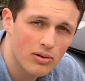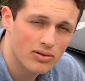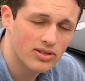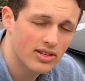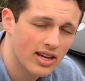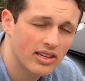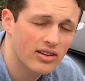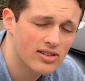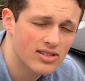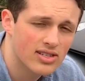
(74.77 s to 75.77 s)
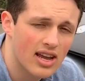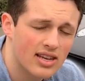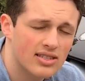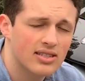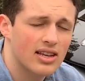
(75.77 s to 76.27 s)
personally it looks
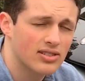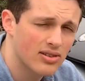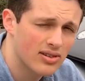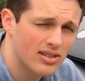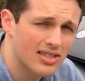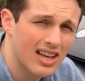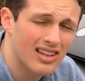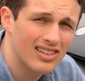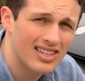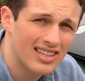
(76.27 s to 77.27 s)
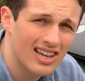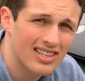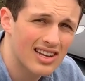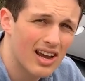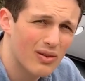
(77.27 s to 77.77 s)
as good as the LED
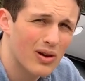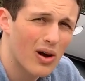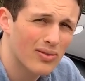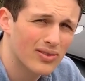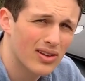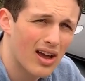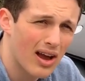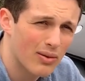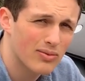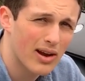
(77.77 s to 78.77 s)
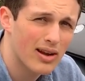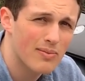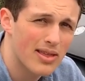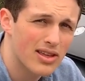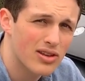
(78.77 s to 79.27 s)
lights. I would
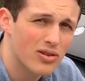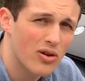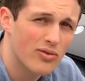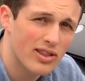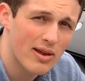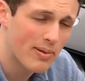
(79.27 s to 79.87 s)
recommend that you go for that